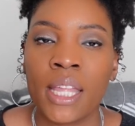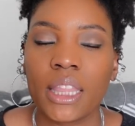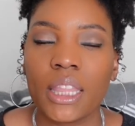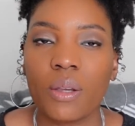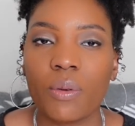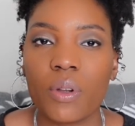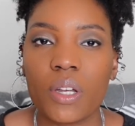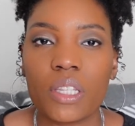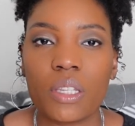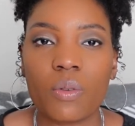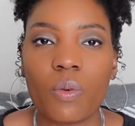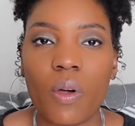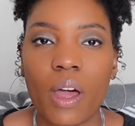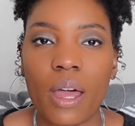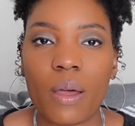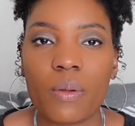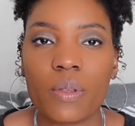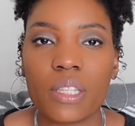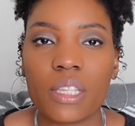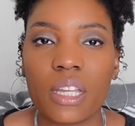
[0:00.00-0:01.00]
The reason
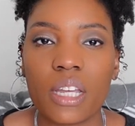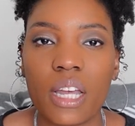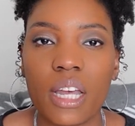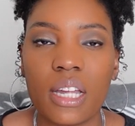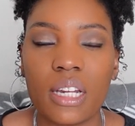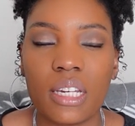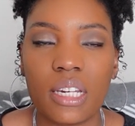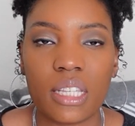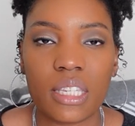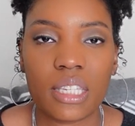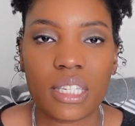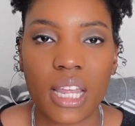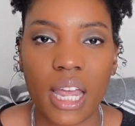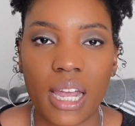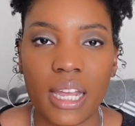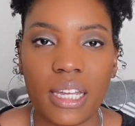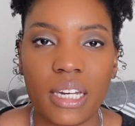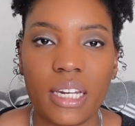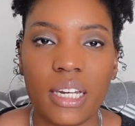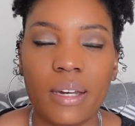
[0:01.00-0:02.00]
why I was
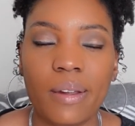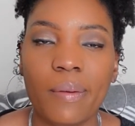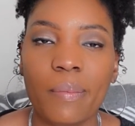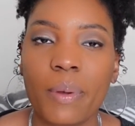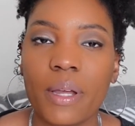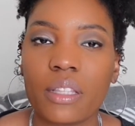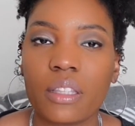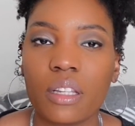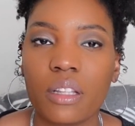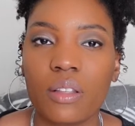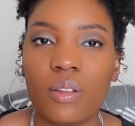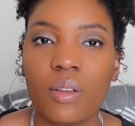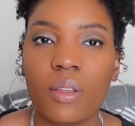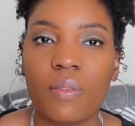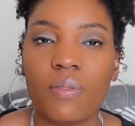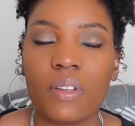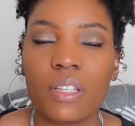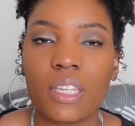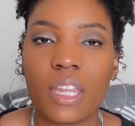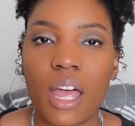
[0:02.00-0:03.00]
undecided about the
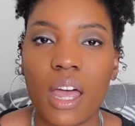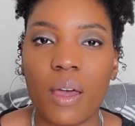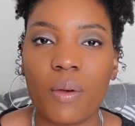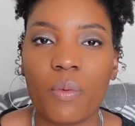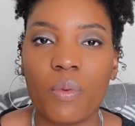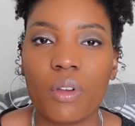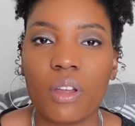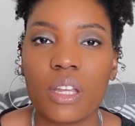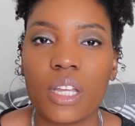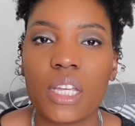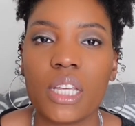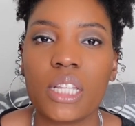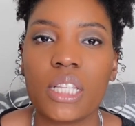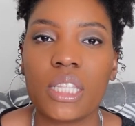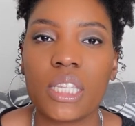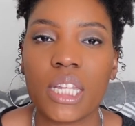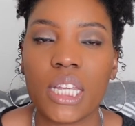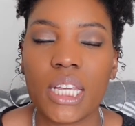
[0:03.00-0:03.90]
Louis Vuitton ones